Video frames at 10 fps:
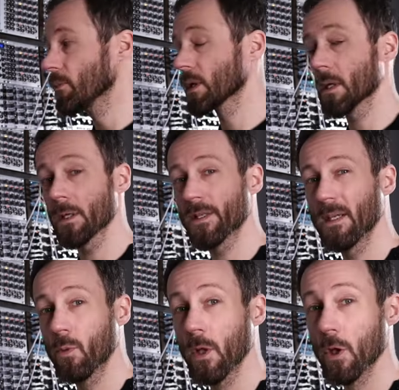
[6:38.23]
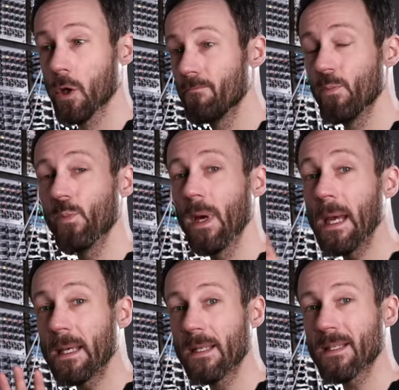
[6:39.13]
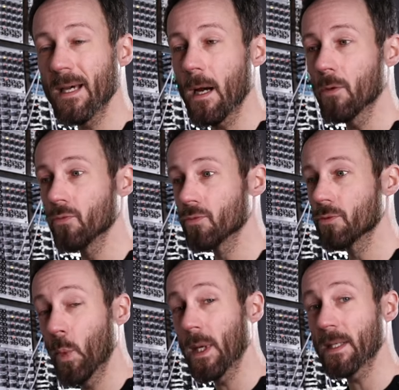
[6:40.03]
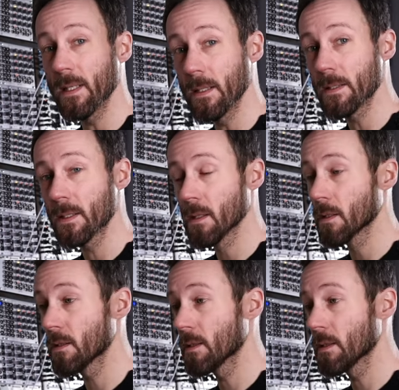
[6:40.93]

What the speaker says: because it will make it sound pretty still,